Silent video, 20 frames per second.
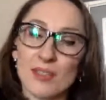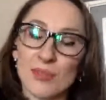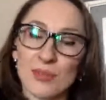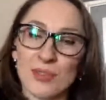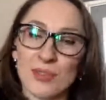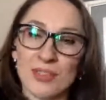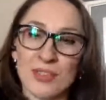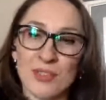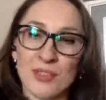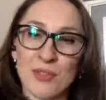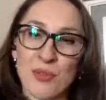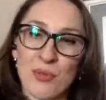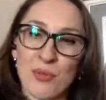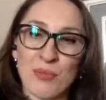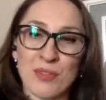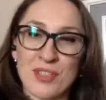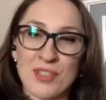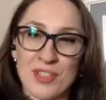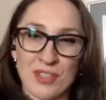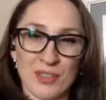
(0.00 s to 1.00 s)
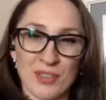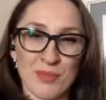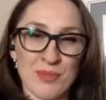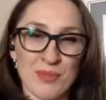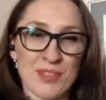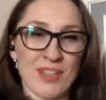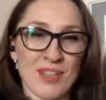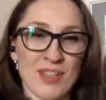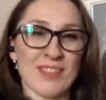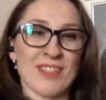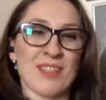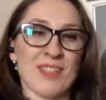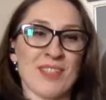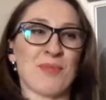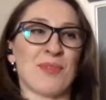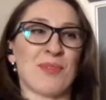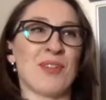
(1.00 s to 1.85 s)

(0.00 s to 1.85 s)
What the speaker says: during the normal circumstances,